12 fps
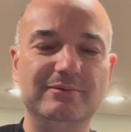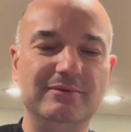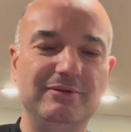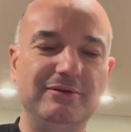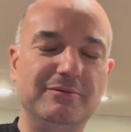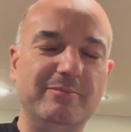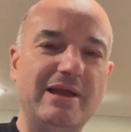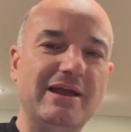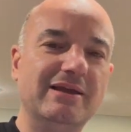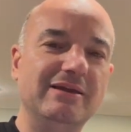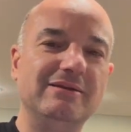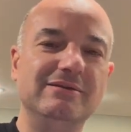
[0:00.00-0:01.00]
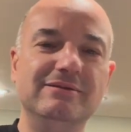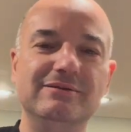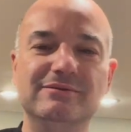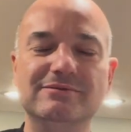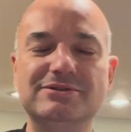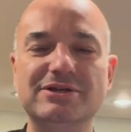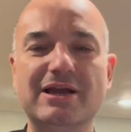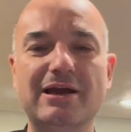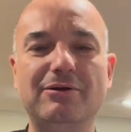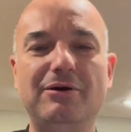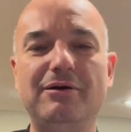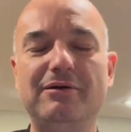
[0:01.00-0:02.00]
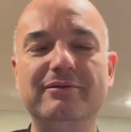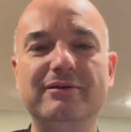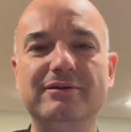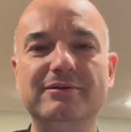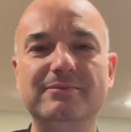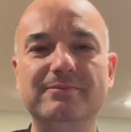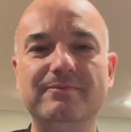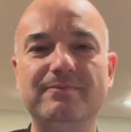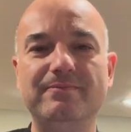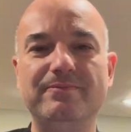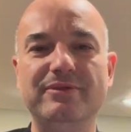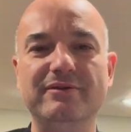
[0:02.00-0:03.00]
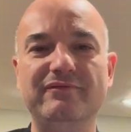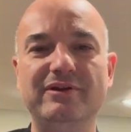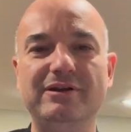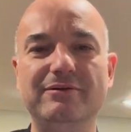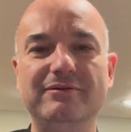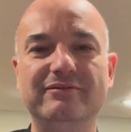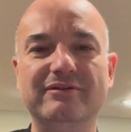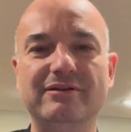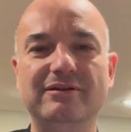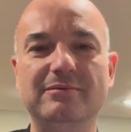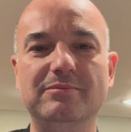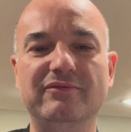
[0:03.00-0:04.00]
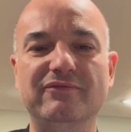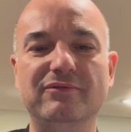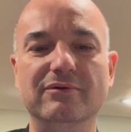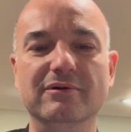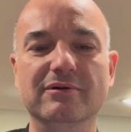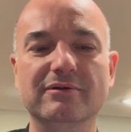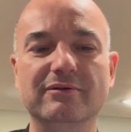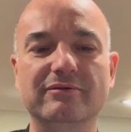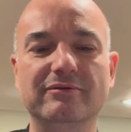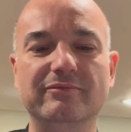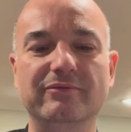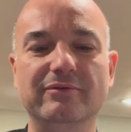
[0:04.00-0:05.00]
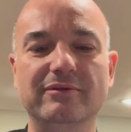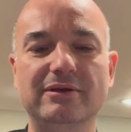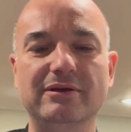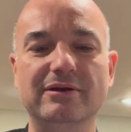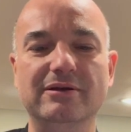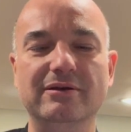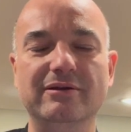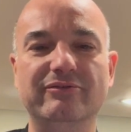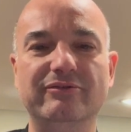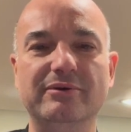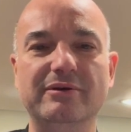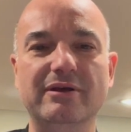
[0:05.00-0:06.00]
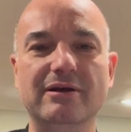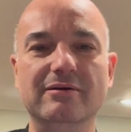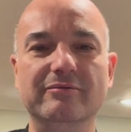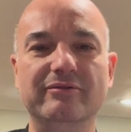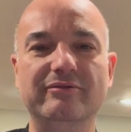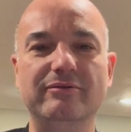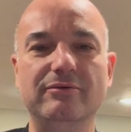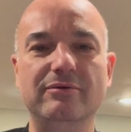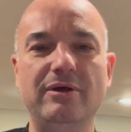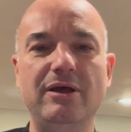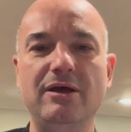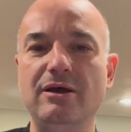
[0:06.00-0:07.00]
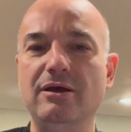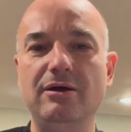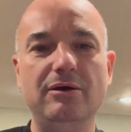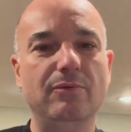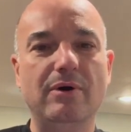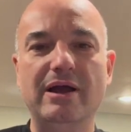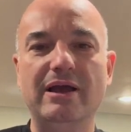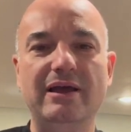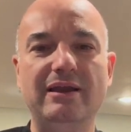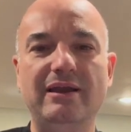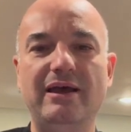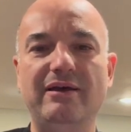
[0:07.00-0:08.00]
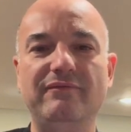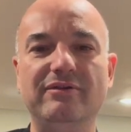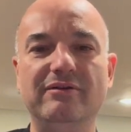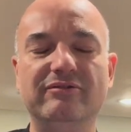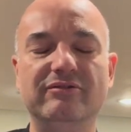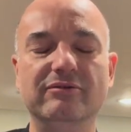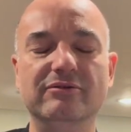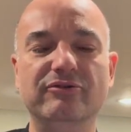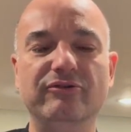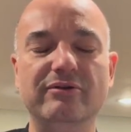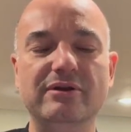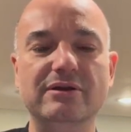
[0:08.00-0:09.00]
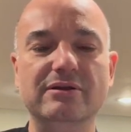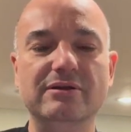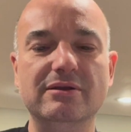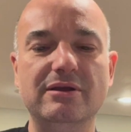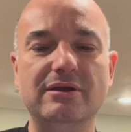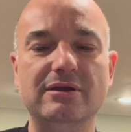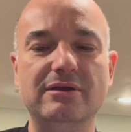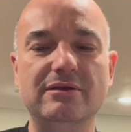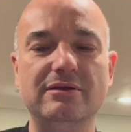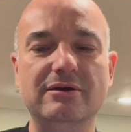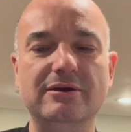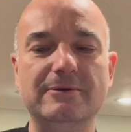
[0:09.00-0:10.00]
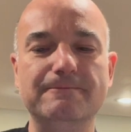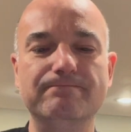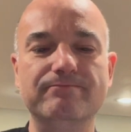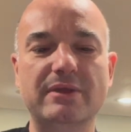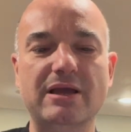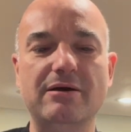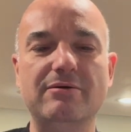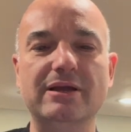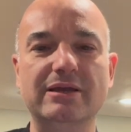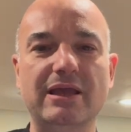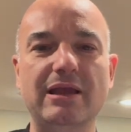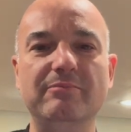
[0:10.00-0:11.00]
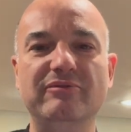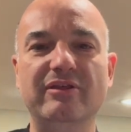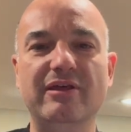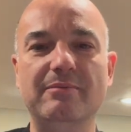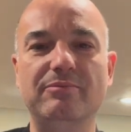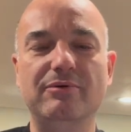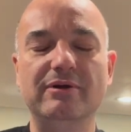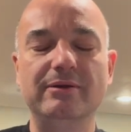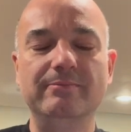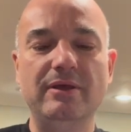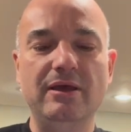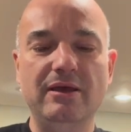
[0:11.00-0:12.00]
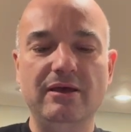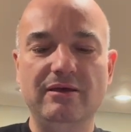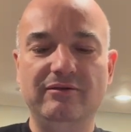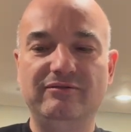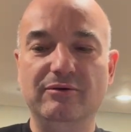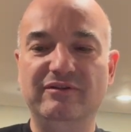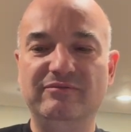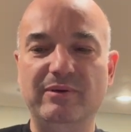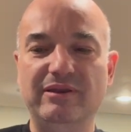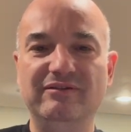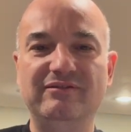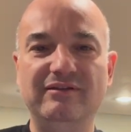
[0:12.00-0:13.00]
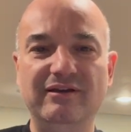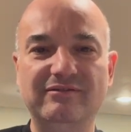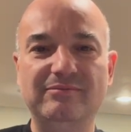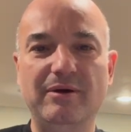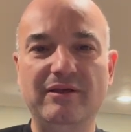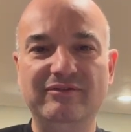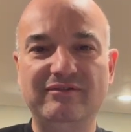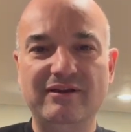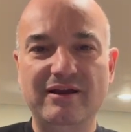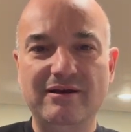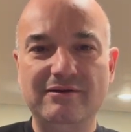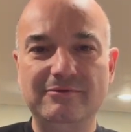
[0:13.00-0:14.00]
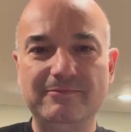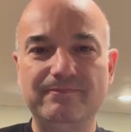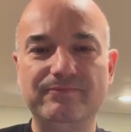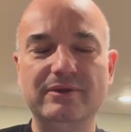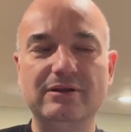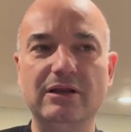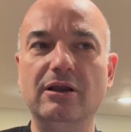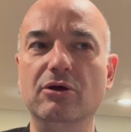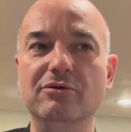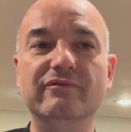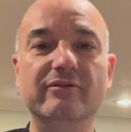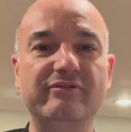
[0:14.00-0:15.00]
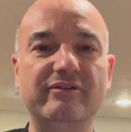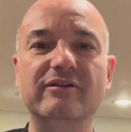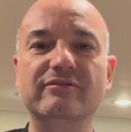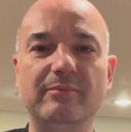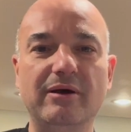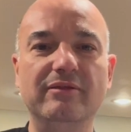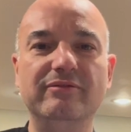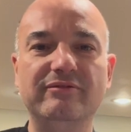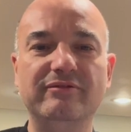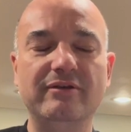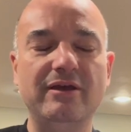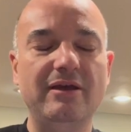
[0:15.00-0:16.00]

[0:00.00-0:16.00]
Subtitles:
Look back and check out all the videos I did before for the history there as to why I had to have this surgery and how I came to that point. So it's been 6 months now, a little over 6 months.